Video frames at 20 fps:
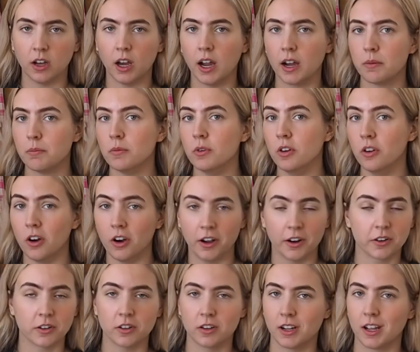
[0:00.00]
I'm
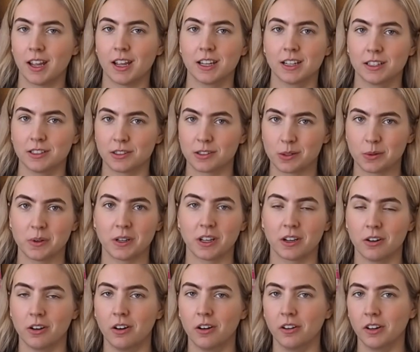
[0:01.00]
not good at hand sewing at
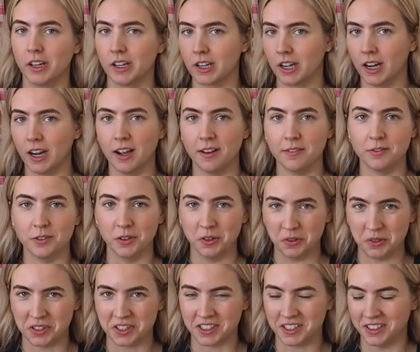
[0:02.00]
all. Like, I have no
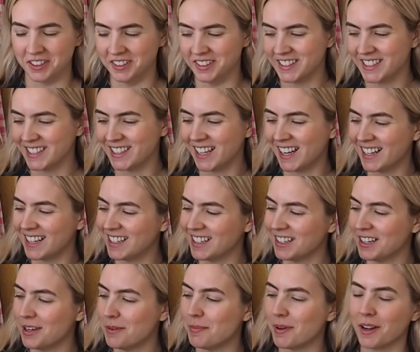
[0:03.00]
skills in that
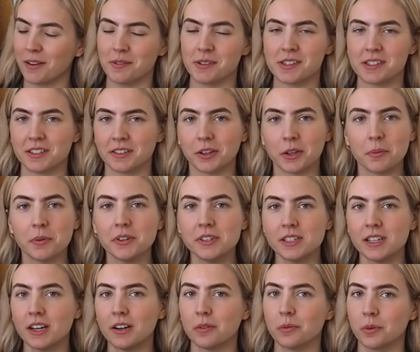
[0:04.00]
area, but I was still able to
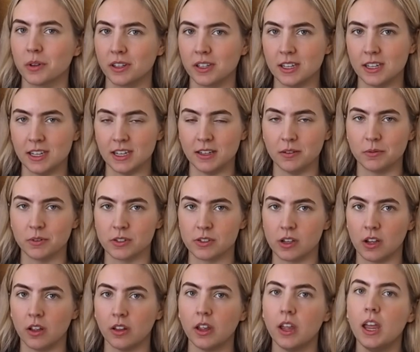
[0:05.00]
get a really neat
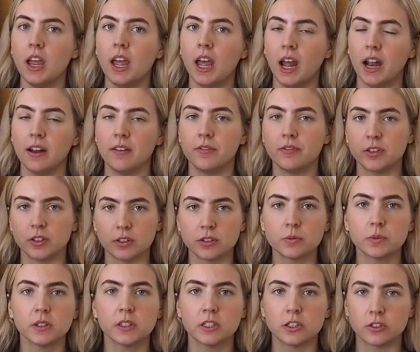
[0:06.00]
result, and it feels
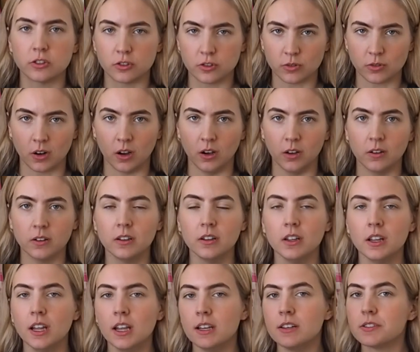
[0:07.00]
really strong.
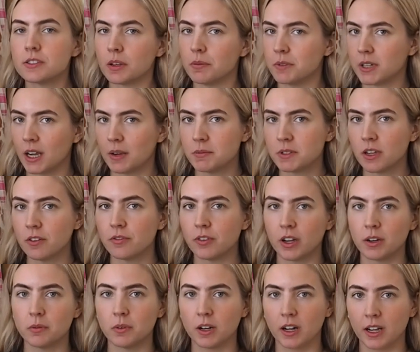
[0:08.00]
Sometimes I
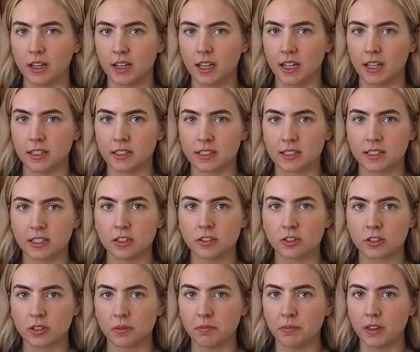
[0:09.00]
find when I hand stitch
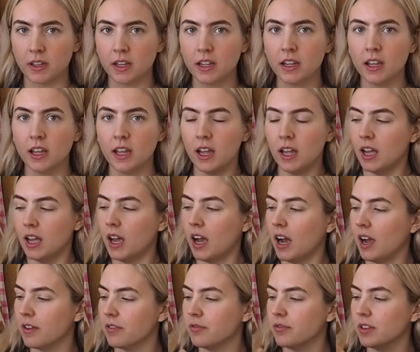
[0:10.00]
something,
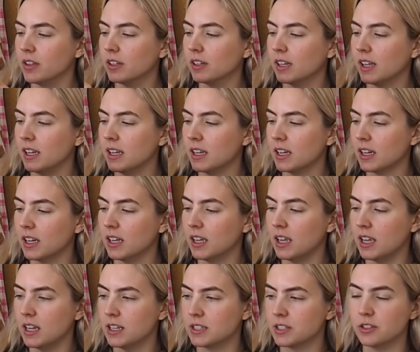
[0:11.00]
I feel like
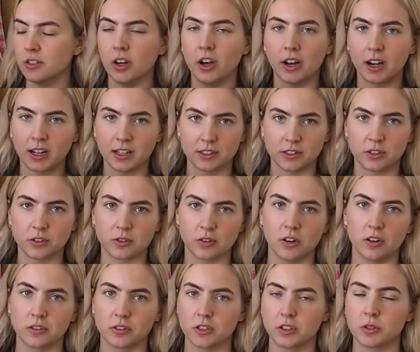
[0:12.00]
it's not as
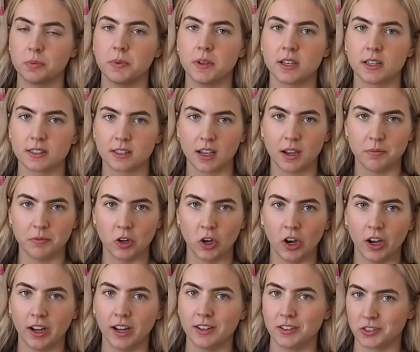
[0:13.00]
strong just because I'm
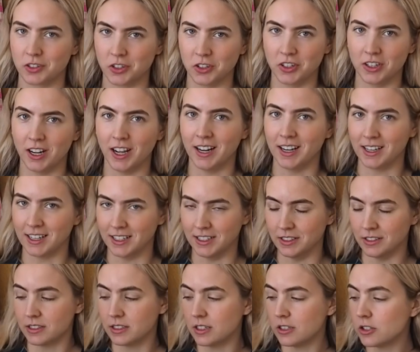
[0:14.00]
not as good at
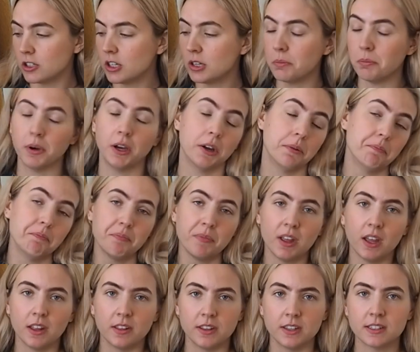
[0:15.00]
hand stitching, but
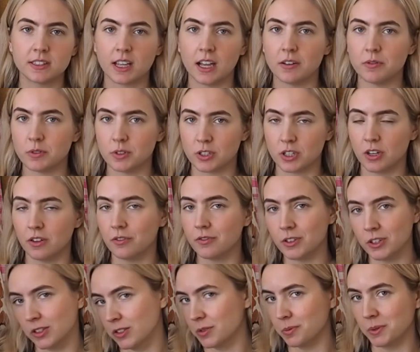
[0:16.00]
this end result
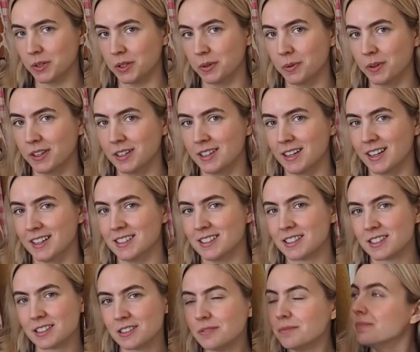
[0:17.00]
feels really, really
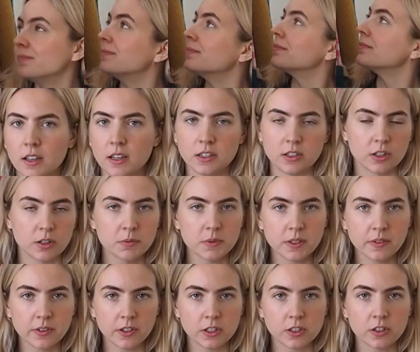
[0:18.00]
nice. In terms
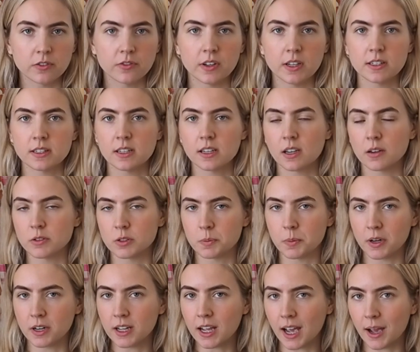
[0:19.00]
of interfacing, I was
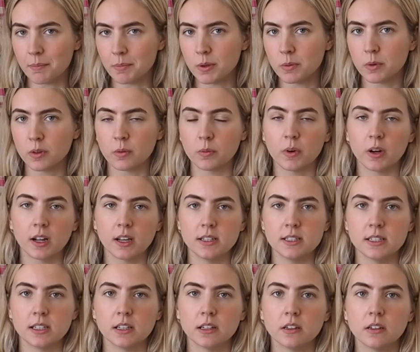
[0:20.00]
pretty happy with what I
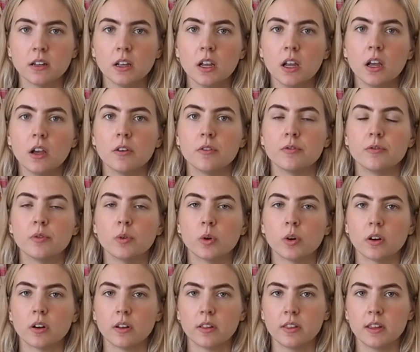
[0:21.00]
did.
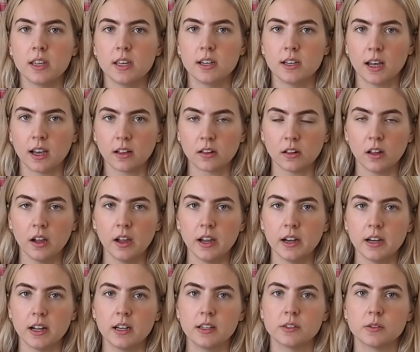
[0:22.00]
For the
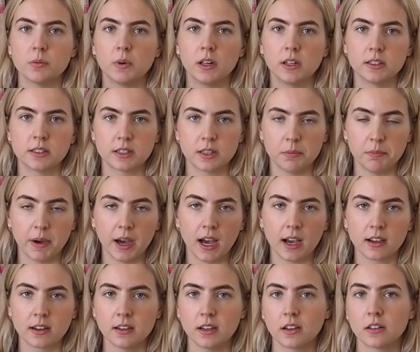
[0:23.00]
neckline as well as the
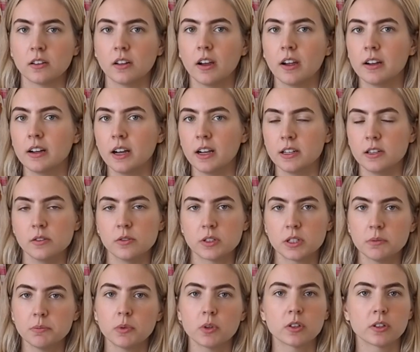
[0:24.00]
back neckline, I used a
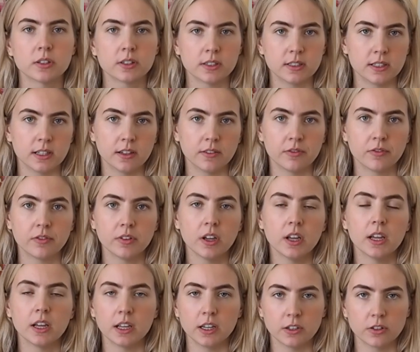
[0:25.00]
more stiff
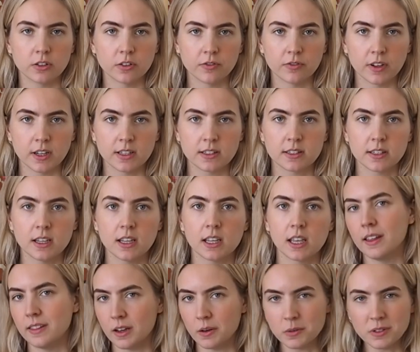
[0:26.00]
interfacing,
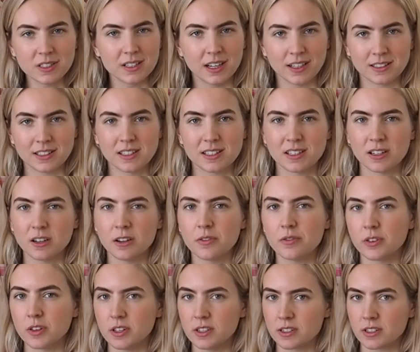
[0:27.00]
and that was necessary
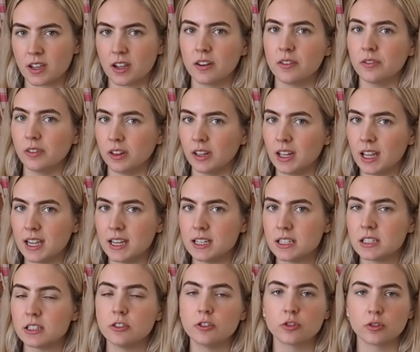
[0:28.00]
for this kind of
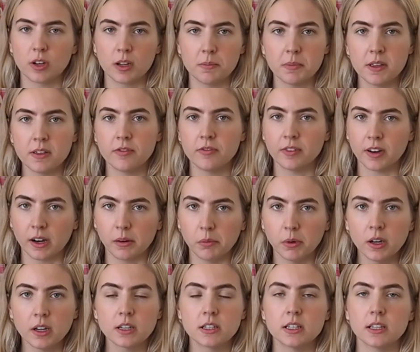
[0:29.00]
light drapey
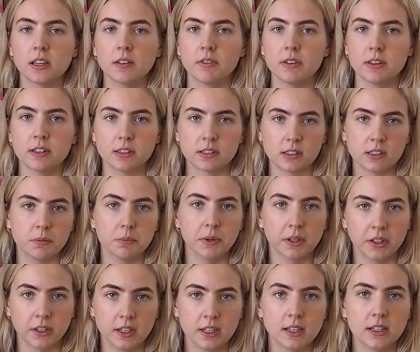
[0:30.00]
fabric to give it the
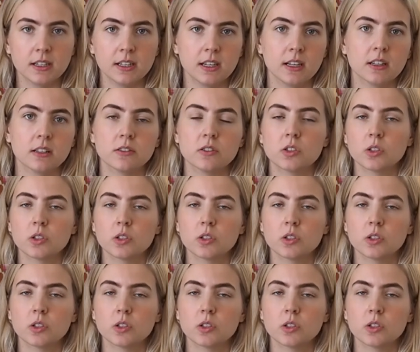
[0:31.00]
stability it needed.